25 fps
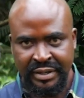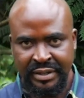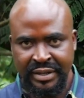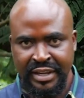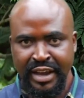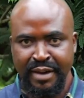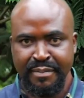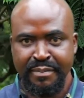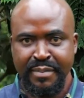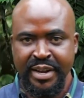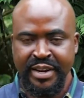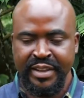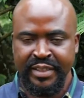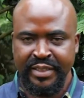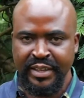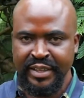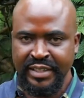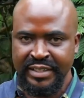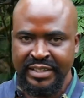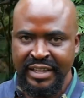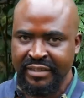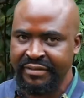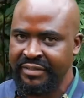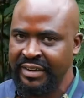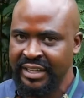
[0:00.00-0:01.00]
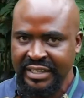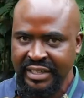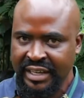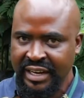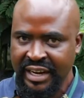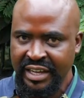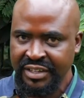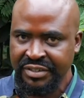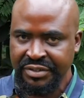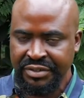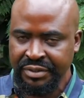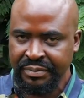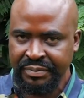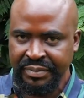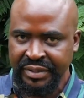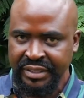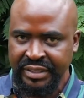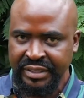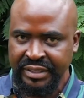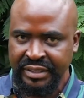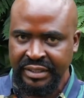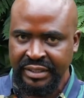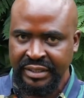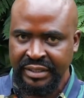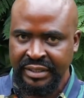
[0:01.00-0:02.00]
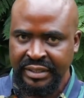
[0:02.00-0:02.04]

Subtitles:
There are many things that vitalize your body,